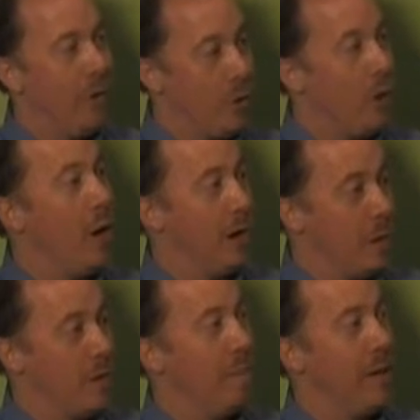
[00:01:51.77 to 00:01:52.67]
you're talking
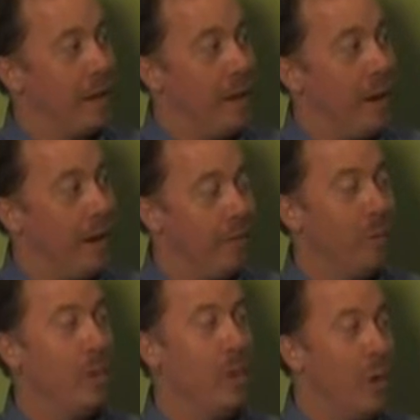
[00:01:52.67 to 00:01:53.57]
to somebody live,
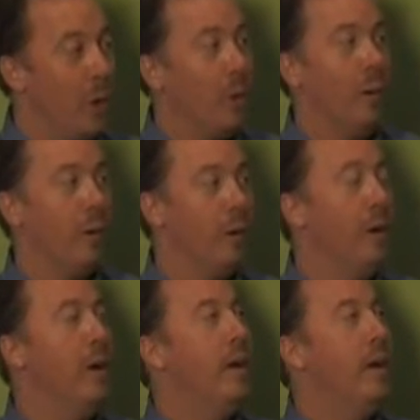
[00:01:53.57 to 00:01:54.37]
which no other